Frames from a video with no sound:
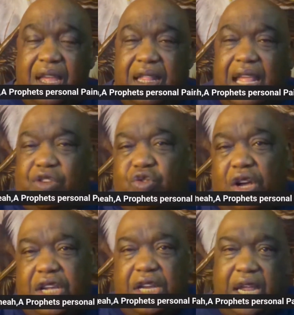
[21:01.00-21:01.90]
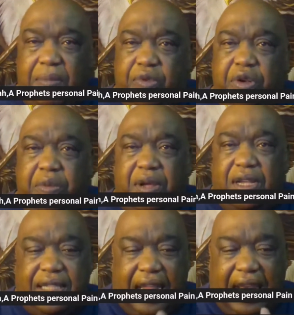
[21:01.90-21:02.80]
They drug your name through the
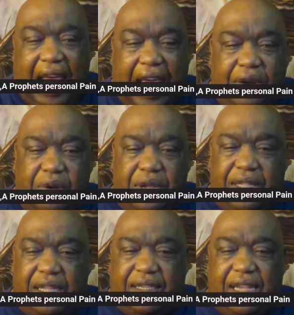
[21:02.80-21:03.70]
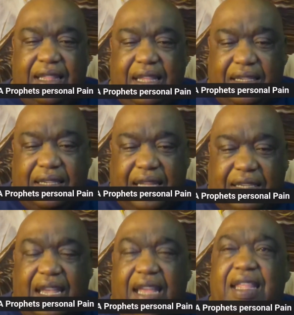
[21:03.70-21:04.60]
mud. They lied on you. They said this, they
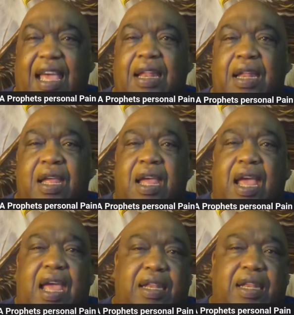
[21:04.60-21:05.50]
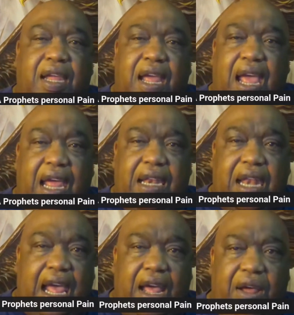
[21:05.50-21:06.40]
said that. And
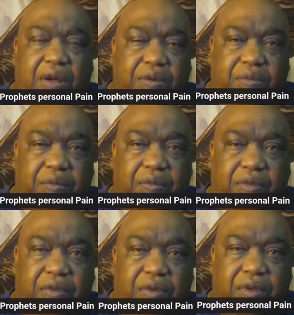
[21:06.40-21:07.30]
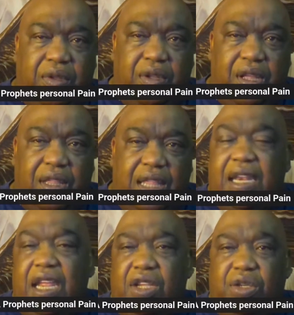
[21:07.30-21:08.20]
now
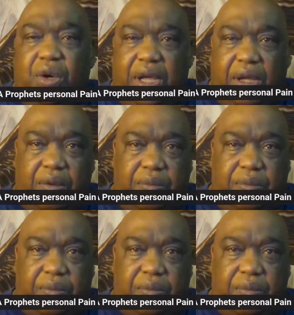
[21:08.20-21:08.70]
they need